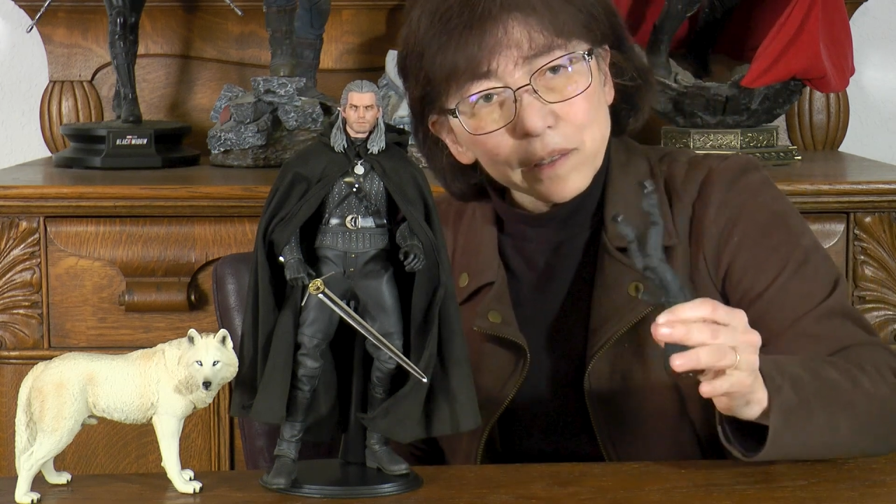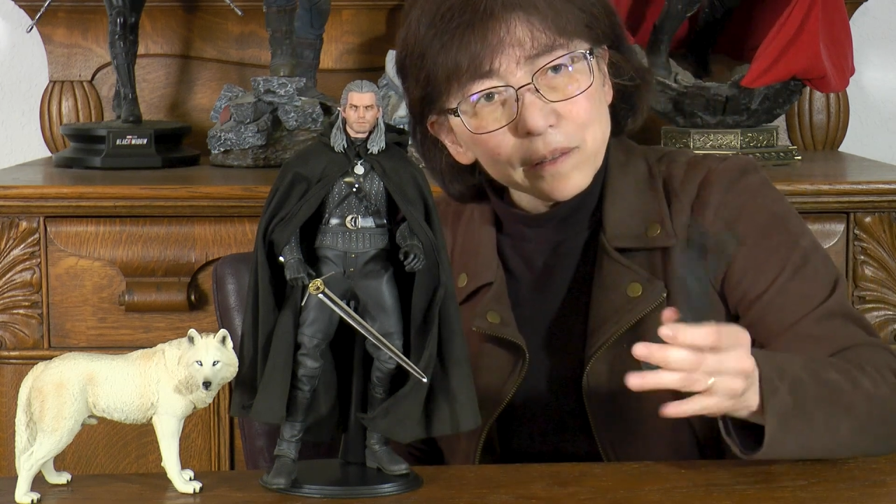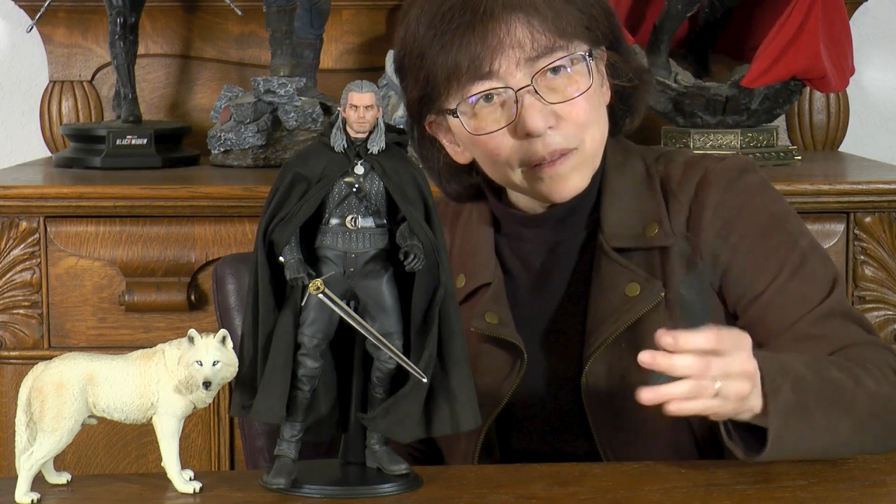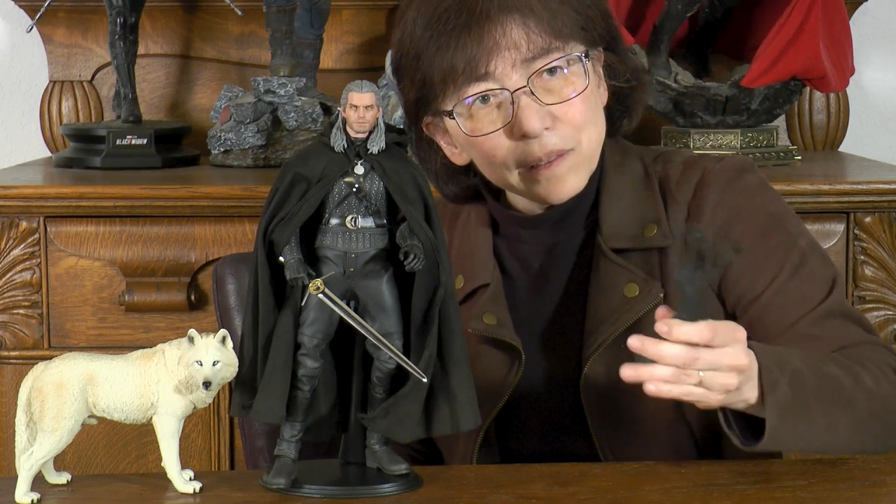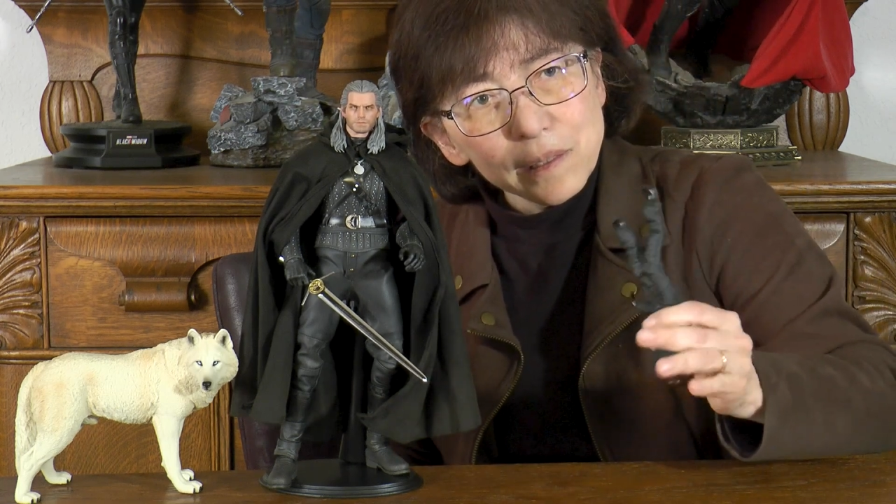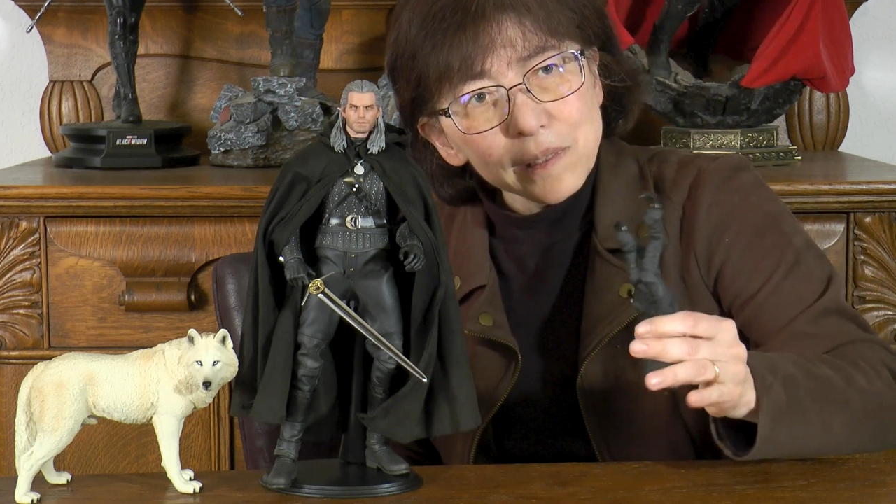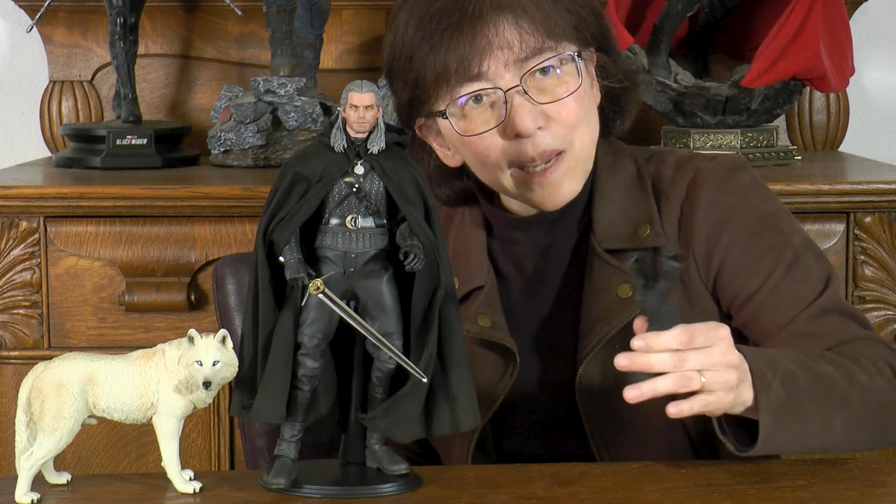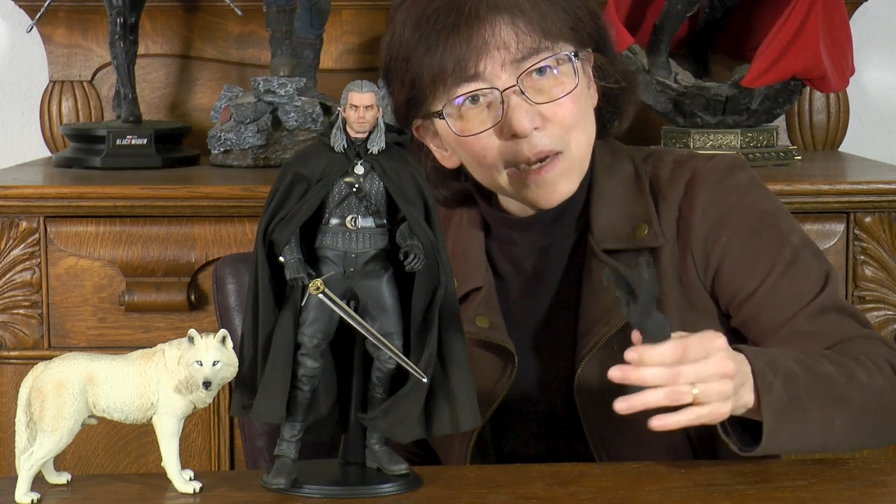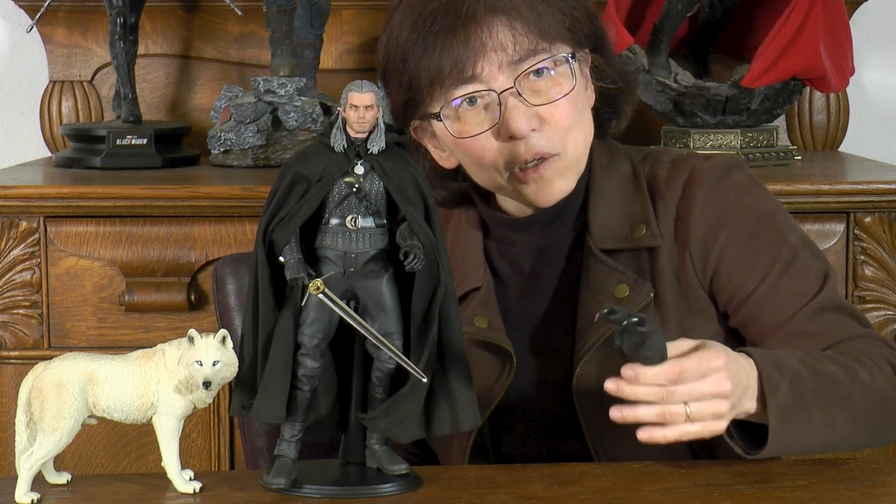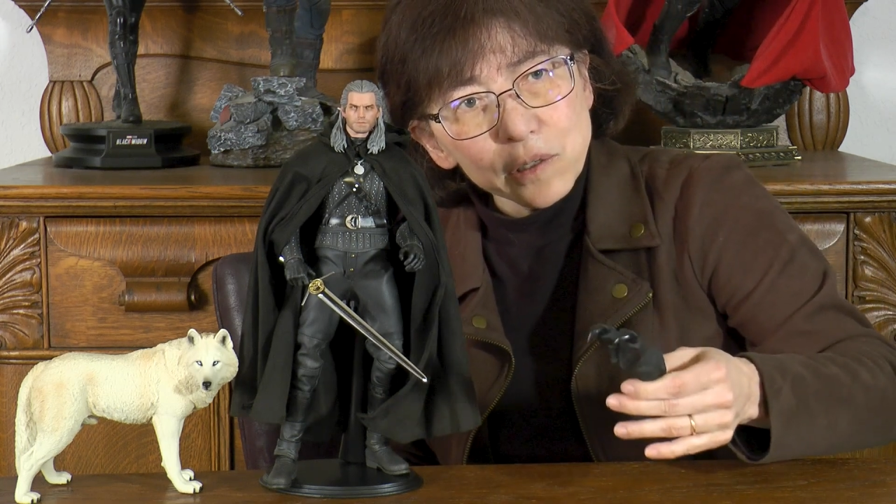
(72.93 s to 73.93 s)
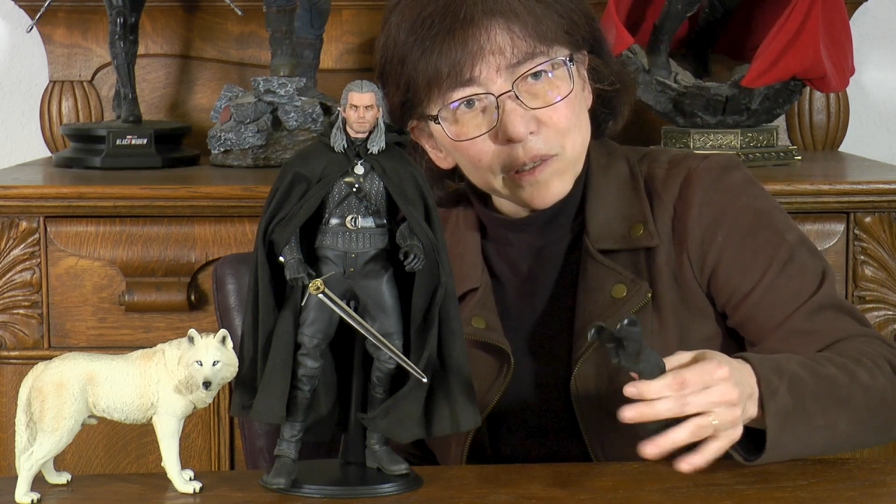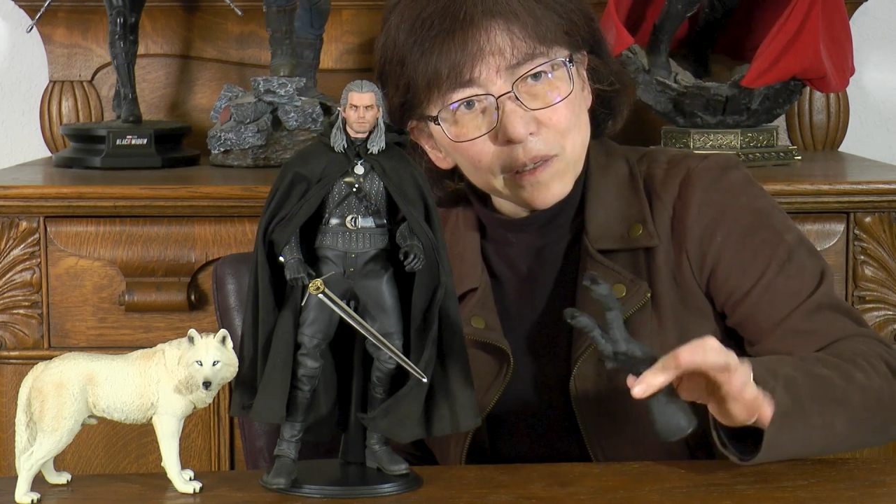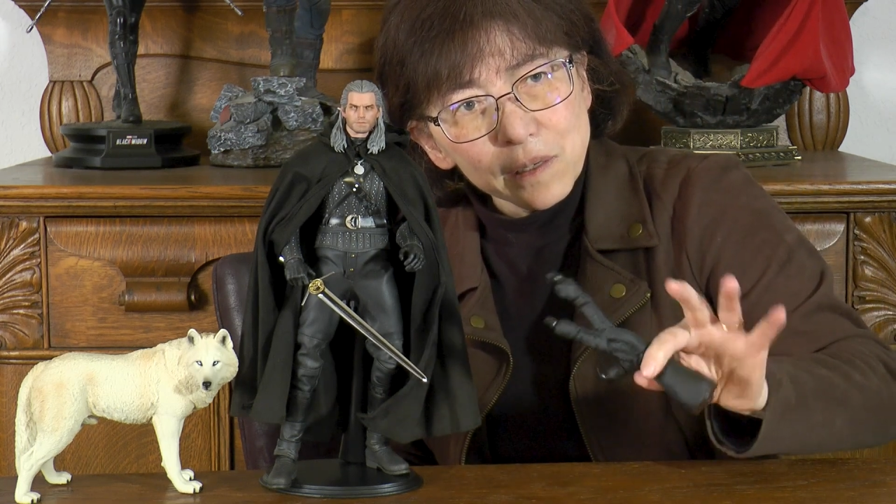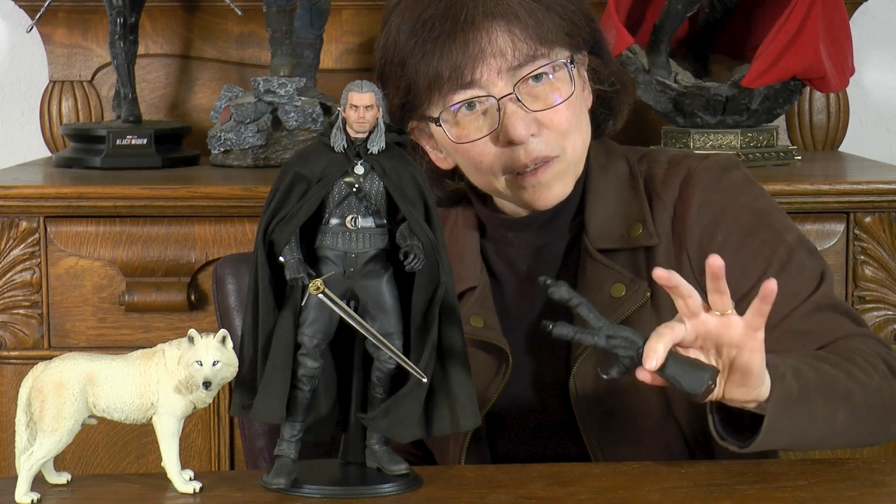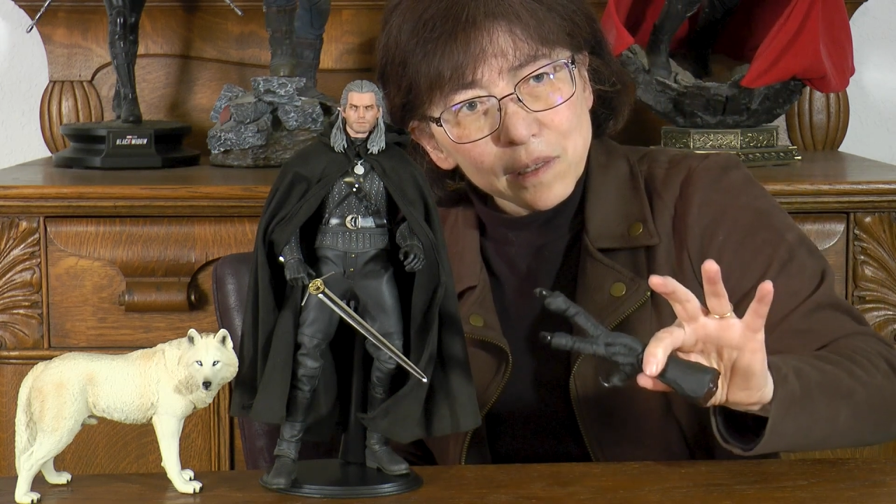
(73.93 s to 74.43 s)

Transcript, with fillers: It is actually